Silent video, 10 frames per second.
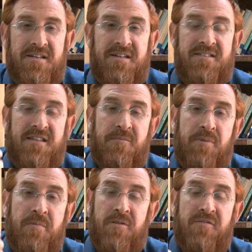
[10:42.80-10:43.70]
is that the
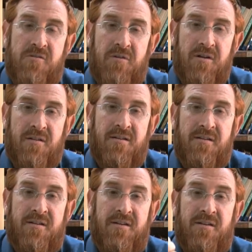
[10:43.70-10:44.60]
people of Israel,
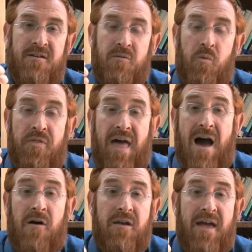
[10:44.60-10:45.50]

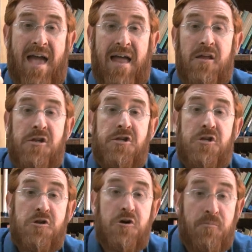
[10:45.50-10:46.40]
without any
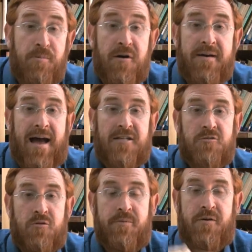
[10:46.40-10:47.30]

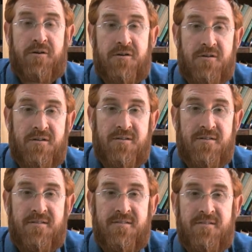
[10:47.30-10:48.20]
supernatural miracle,
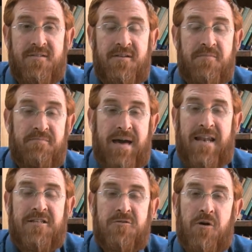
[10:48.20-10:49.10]

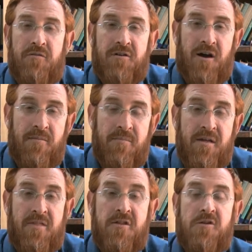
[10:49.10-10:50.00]
managed to overcome
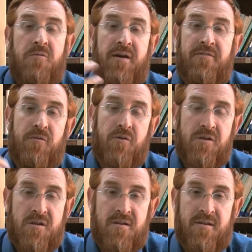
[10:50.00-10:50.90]
this great
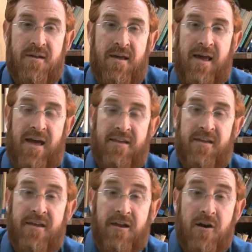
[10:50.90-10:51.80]
force. And
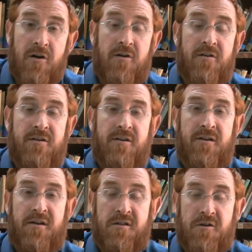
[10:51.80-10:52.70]
here
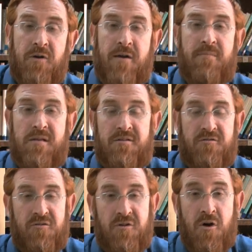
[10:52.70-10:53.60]
is a great
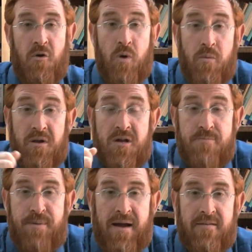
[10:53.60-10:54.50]
message. We would
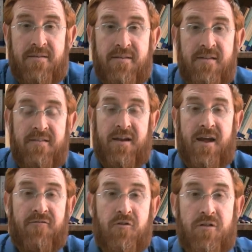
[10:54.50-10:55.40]
expect that
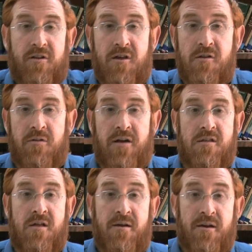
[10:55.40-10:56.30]
after the
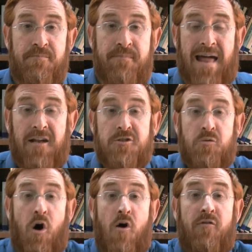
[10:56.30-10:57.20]
Israelites managed
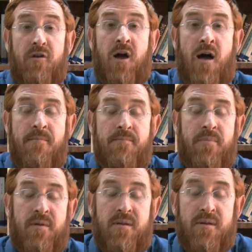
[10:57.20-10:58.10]
to overcome